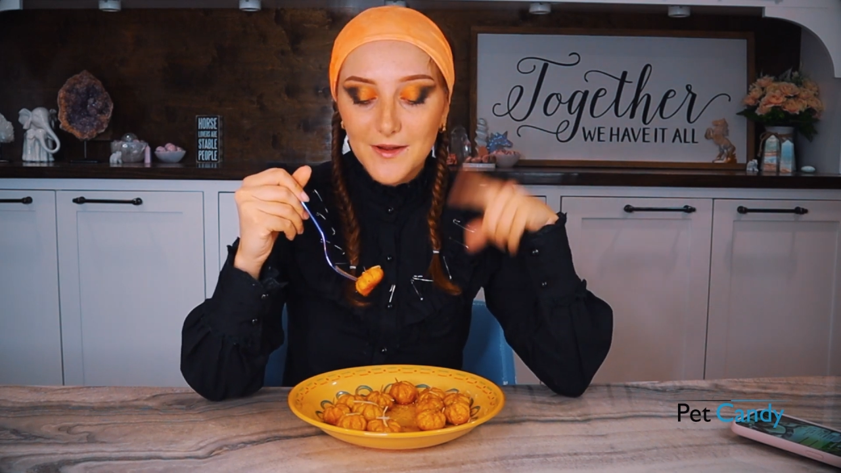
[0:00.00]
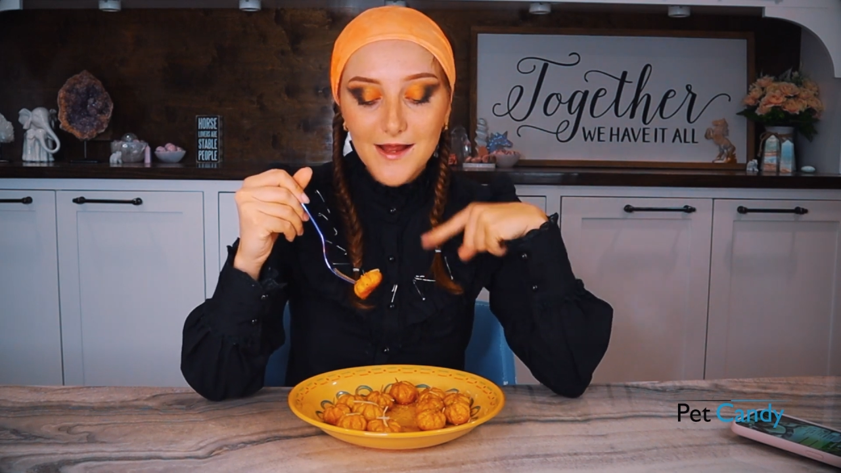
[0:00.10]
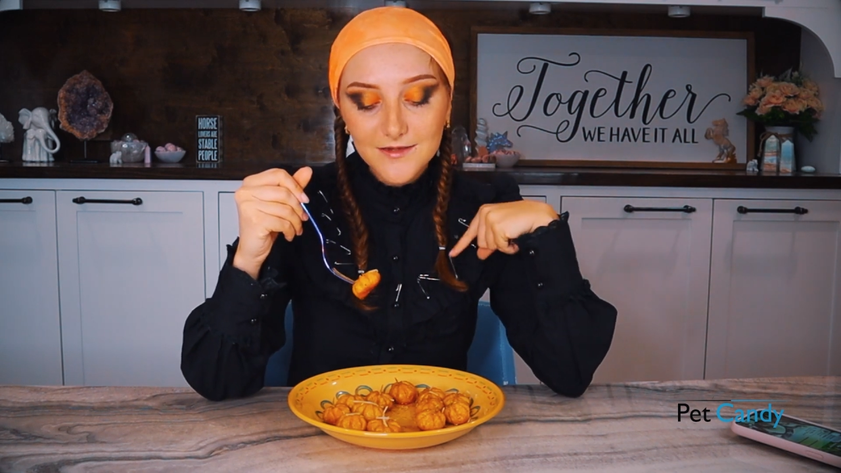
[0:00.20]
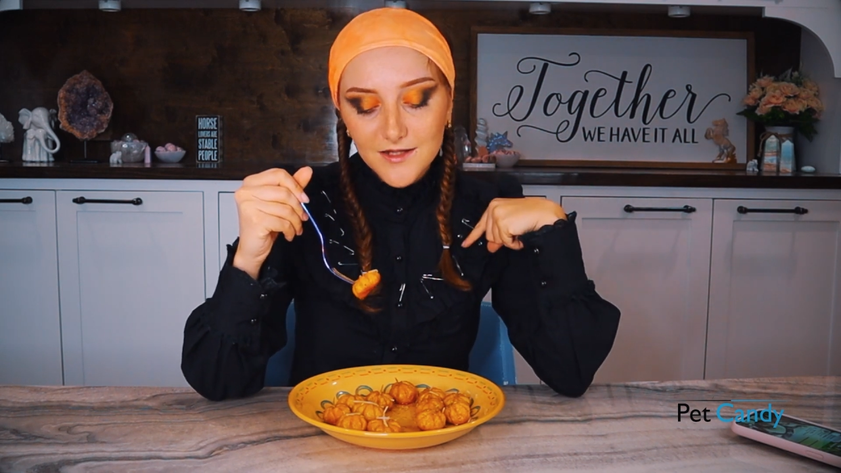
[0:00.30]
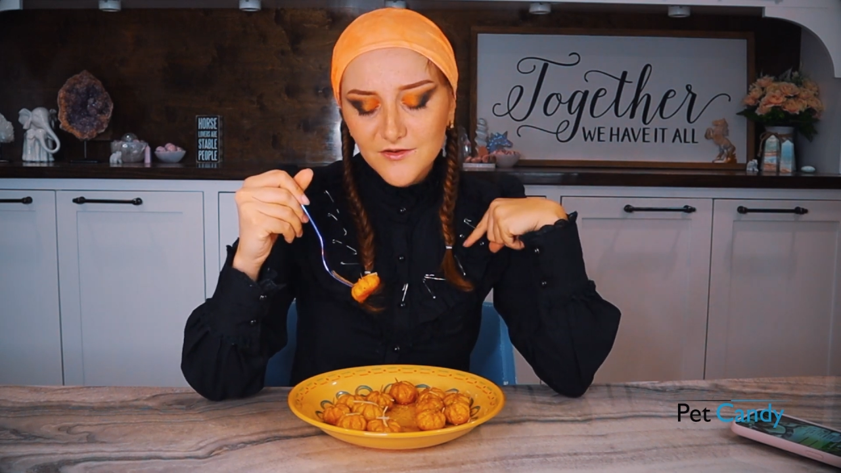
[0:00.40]
But
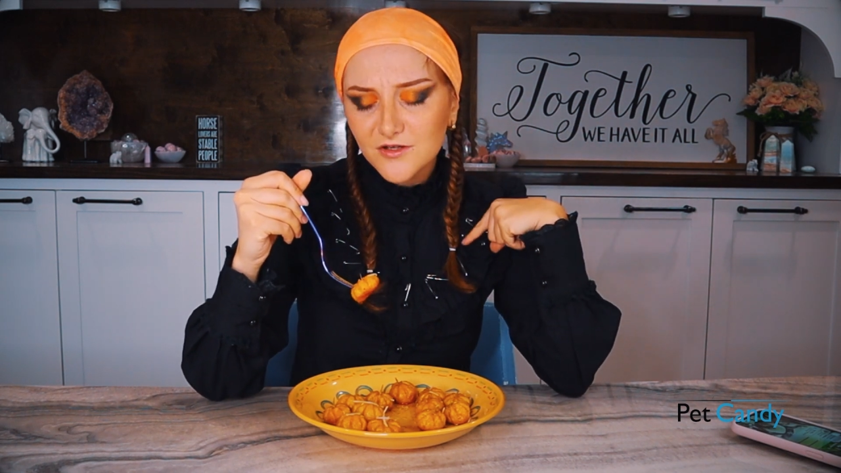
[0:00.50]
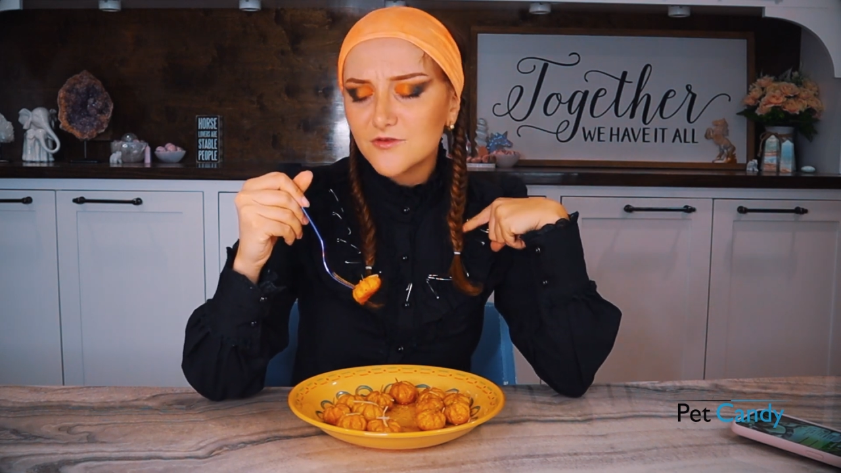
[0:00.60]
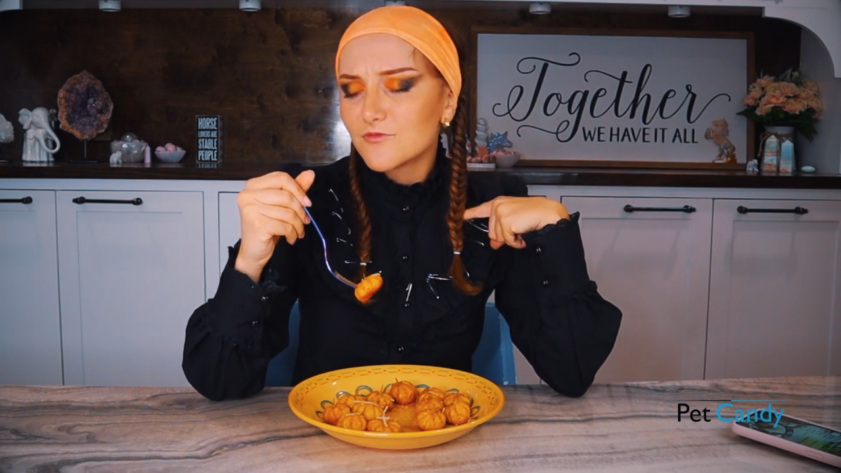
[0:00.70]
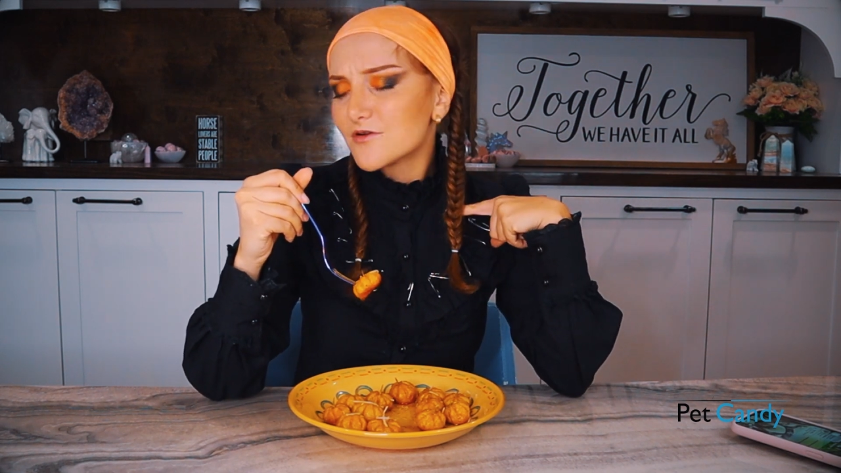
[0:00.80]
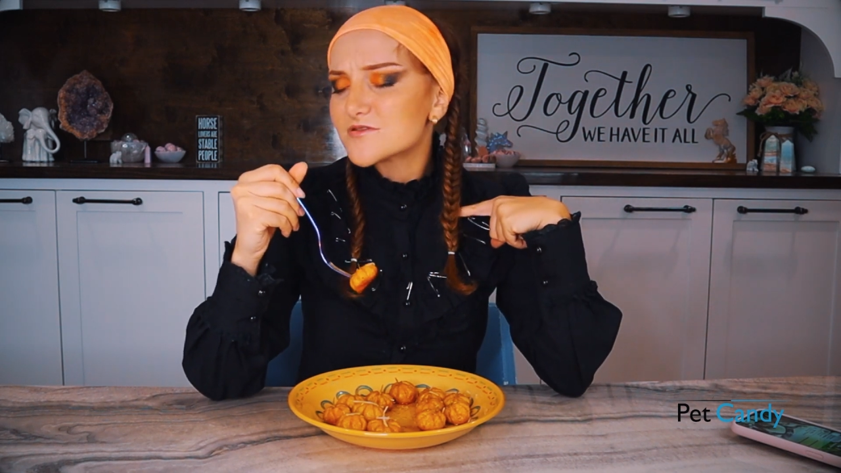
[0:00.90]
I like a good
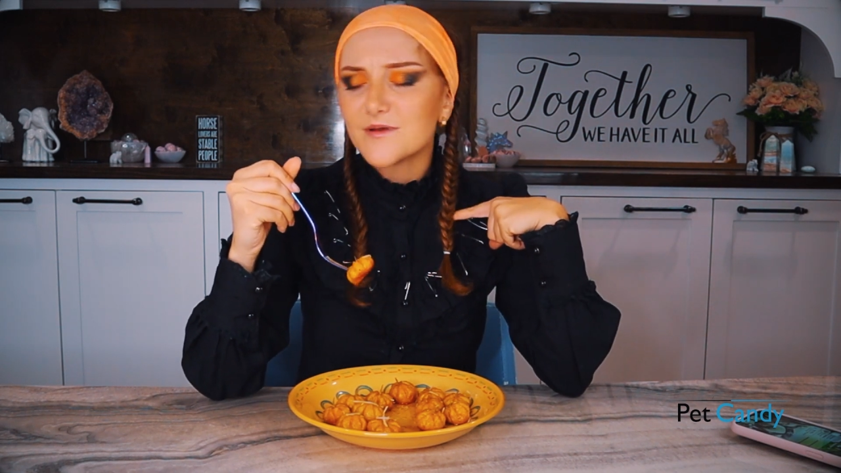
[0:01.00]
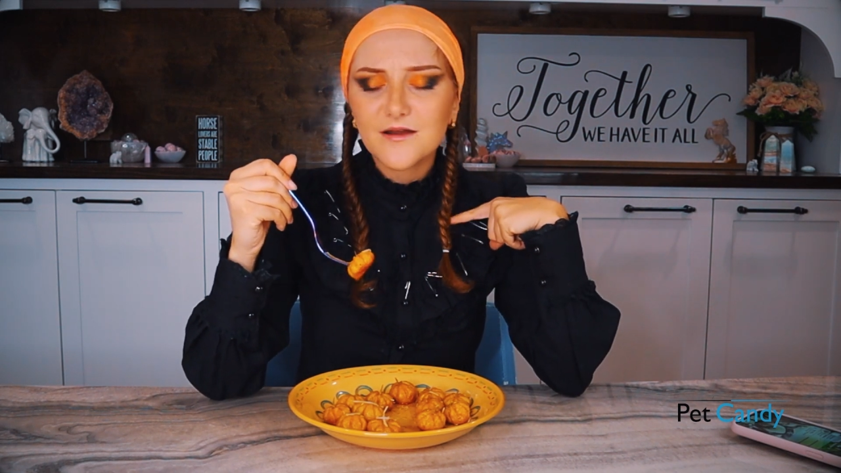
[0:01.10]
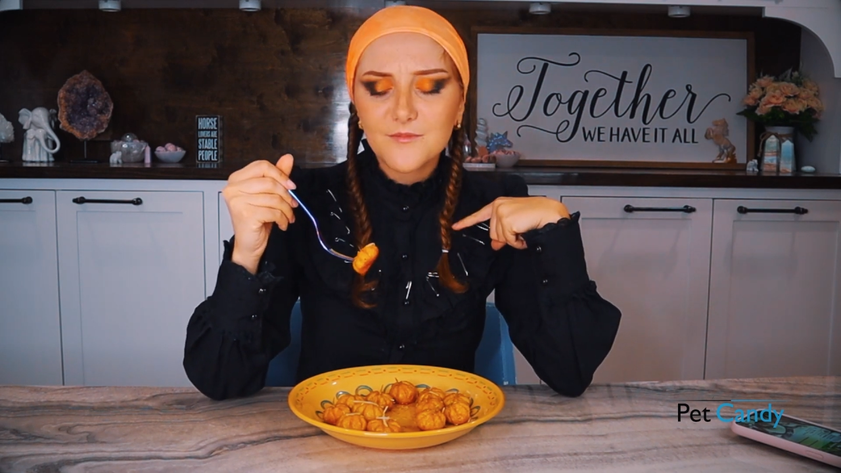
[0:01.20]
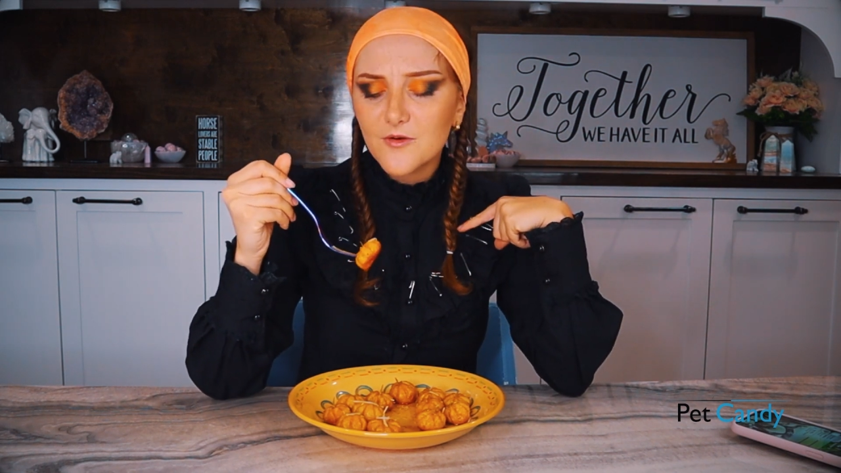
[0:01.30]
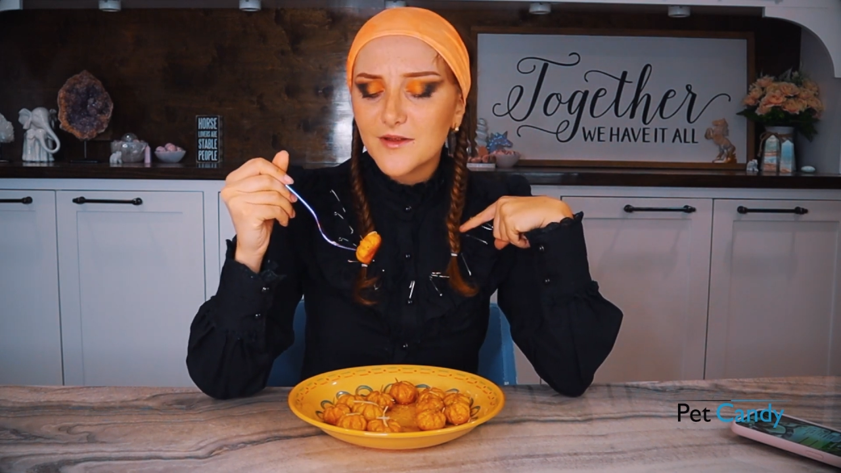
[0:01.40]

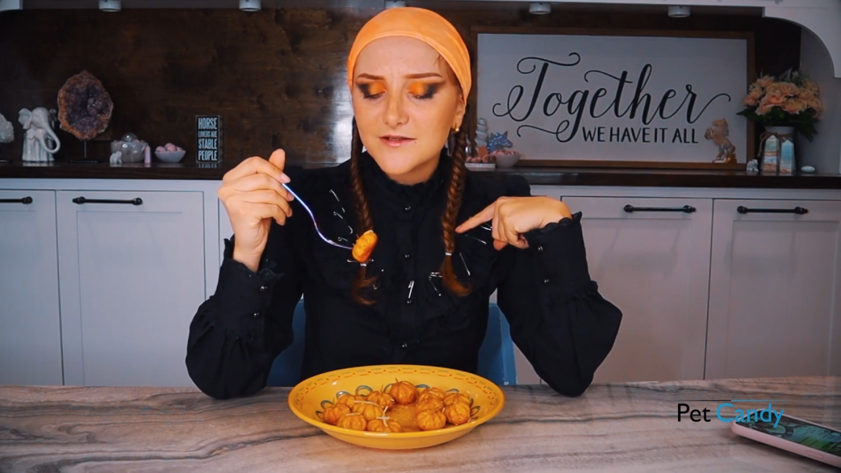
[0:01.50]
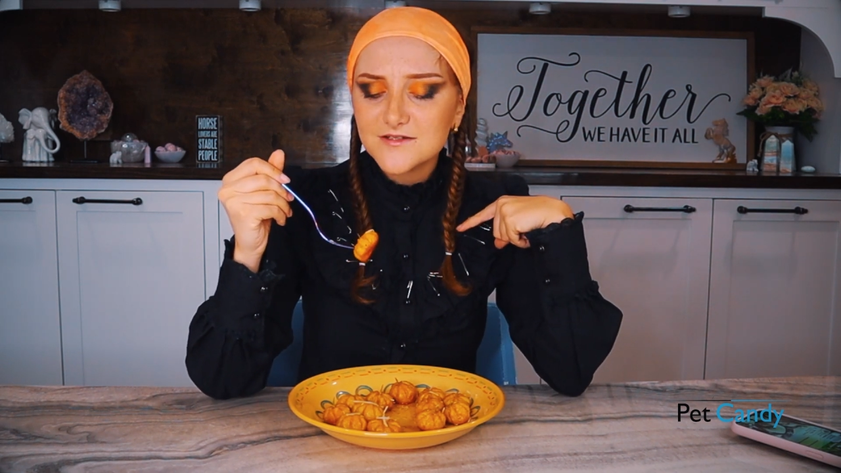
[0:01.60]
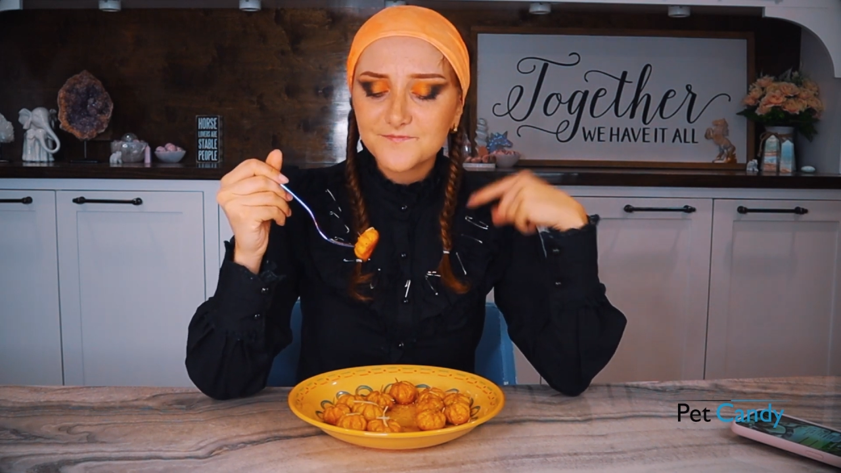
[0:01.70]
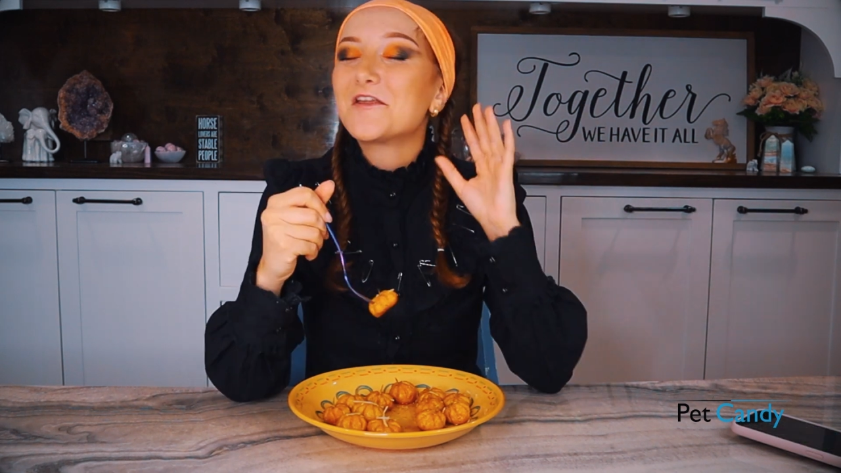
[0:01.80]
rosemary moment.